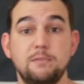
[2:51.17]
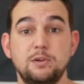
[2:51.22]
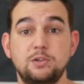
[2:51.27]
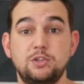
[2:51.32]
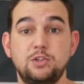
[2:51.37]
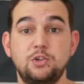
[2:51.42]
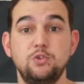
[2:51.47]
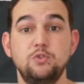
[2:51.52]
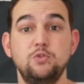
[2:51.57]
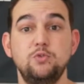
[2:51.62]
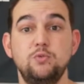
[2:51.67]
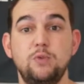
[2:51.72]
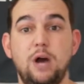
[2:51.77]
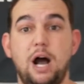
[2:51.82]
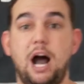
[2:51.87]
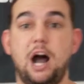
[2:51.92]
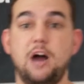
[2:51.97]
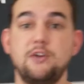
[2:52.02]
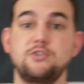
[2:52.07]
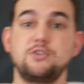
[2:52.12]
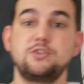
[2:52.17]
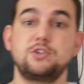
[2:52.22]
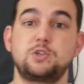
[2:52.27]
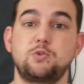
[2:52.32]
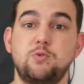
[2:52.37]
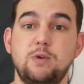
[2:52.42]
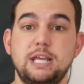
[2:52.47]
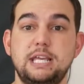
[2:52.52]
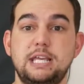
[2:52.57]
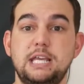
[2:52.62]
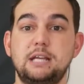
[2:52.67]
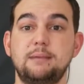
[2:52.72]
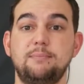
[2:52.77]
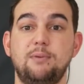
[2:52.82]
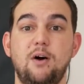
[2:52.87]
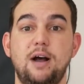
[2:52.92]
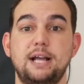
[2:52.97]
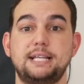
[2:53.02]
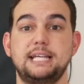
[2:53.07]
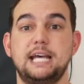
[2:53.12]

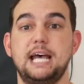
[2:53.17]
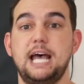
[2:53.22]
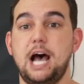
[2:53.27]
220GB